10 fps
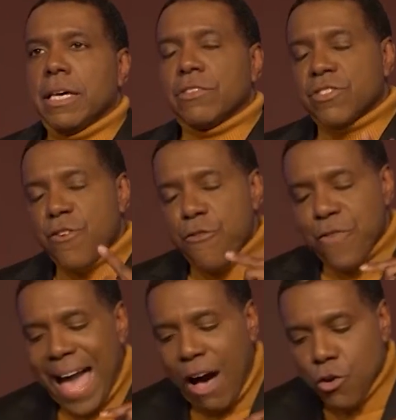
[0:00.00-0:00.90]
is the
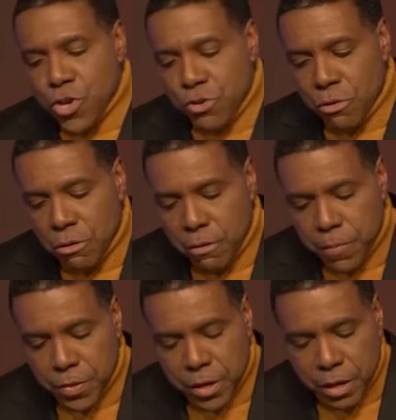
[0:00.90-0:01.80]
value
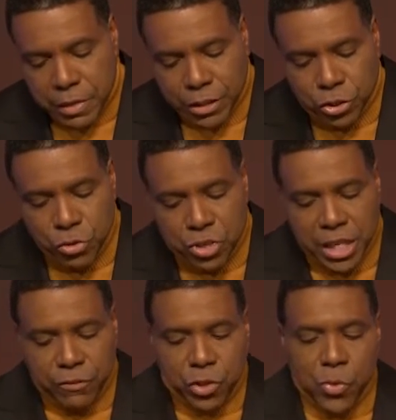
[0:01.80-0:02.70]
that you
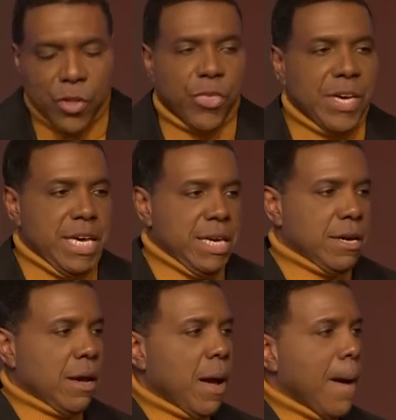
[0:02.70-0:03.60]
give to a
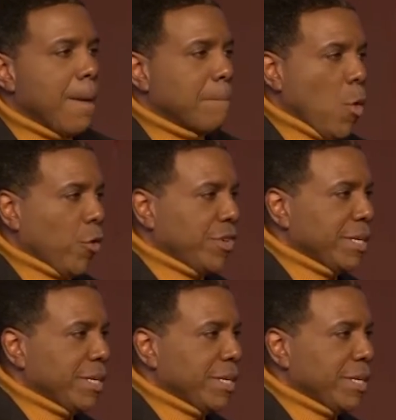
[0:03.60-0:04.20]
thing more